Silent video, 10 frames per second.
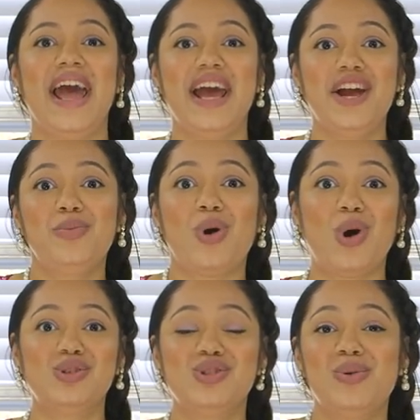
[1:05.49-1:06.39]
And we're
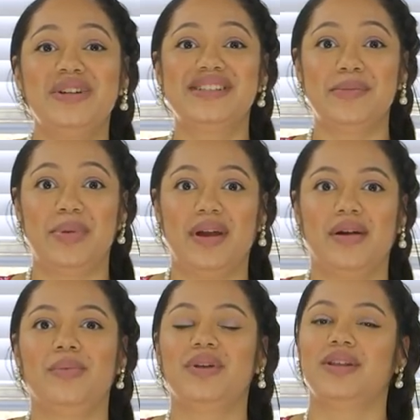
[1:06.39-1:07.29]
also going to
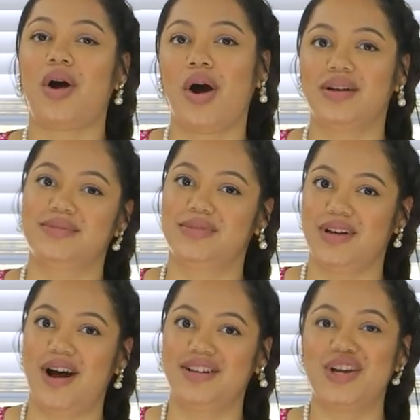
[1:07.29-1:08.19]
pair it with an awesome
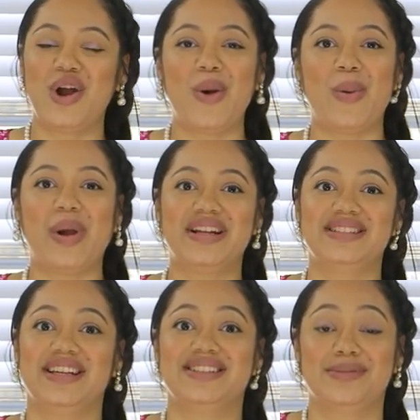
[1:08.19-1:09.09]
sauce. We're gonna
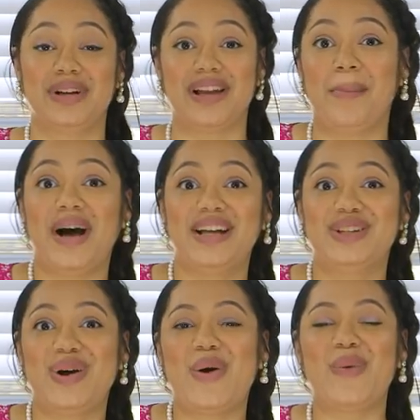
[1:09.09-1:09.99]
take some
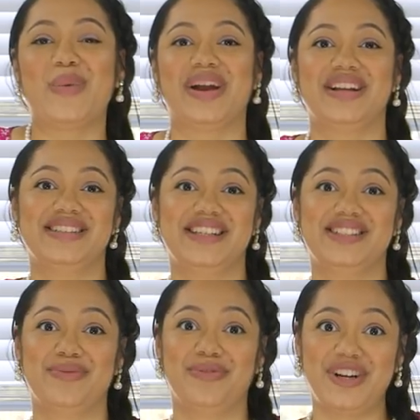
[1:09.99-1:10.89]
Clamato, we're gonna take
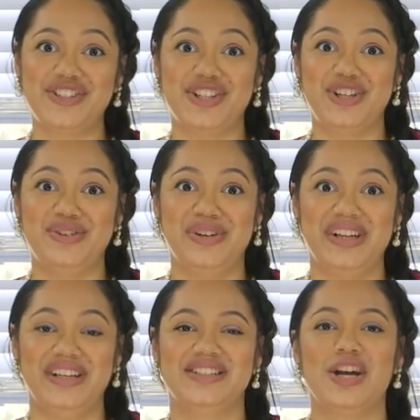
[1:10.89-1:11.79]
some fresh
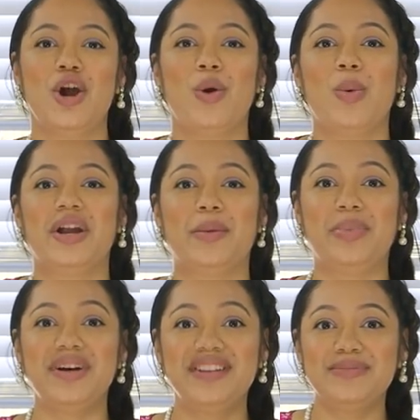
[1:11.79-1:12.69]
ingredients, we're gonna
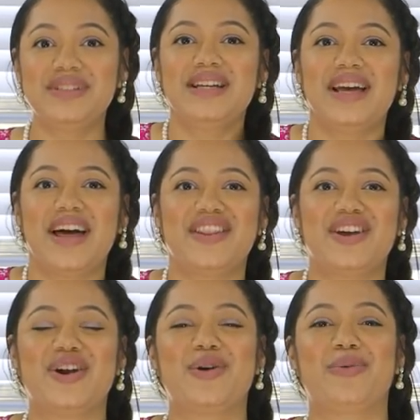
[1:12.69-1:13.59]
put them
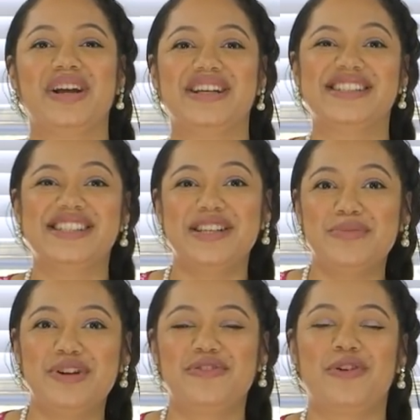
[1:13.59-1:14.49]
together, we're gonna
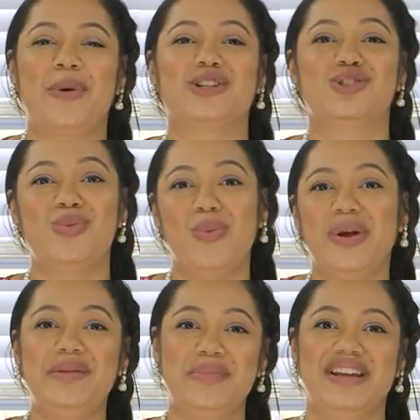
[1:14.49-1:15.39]
simmer it for about
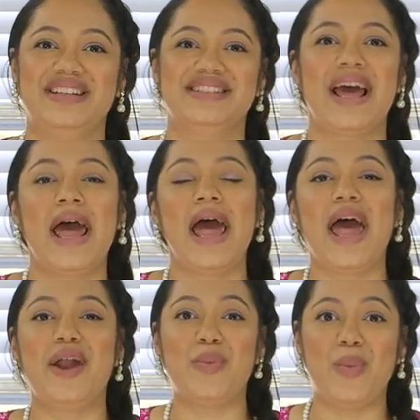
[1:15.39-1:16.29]
20 minutes,
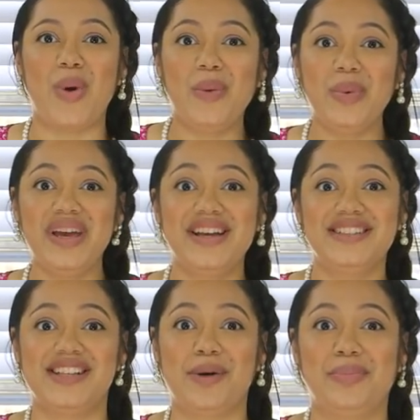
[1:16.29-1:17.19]
and what we
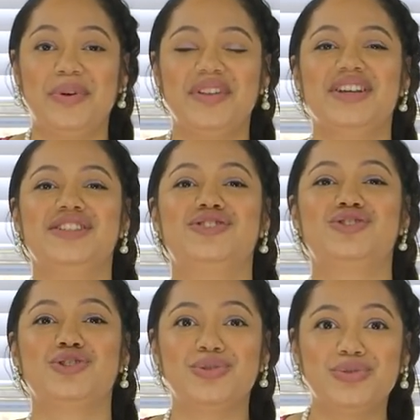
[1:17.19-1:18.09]
end up with is
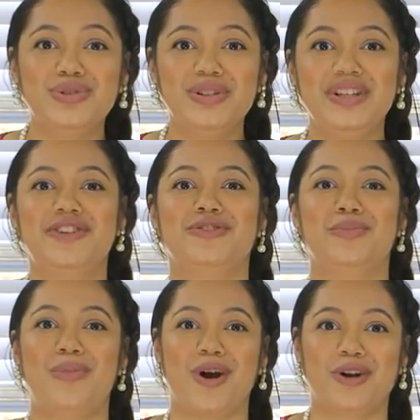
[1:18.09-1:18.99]
truly a
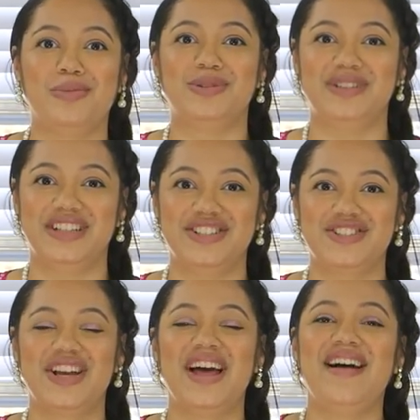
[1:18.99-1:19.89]
remarkable
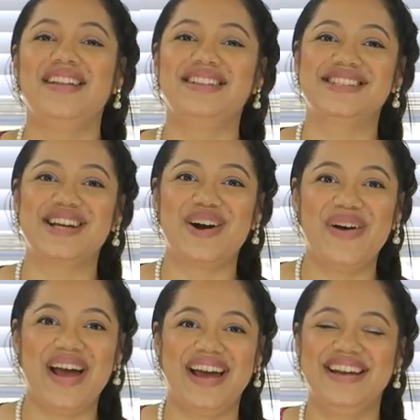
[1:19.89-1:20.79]
dish. Let's go
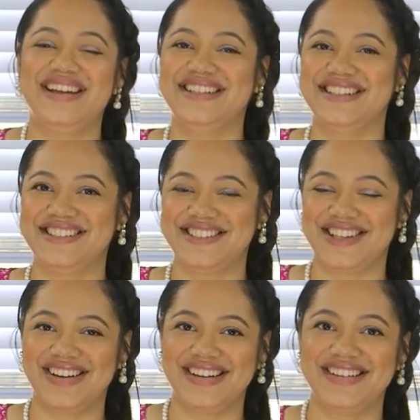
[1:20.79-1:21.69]
ahead and get
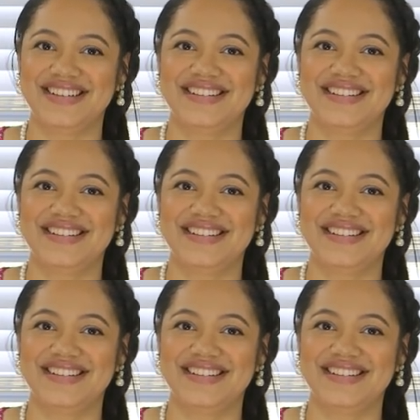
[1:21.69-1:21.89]
started.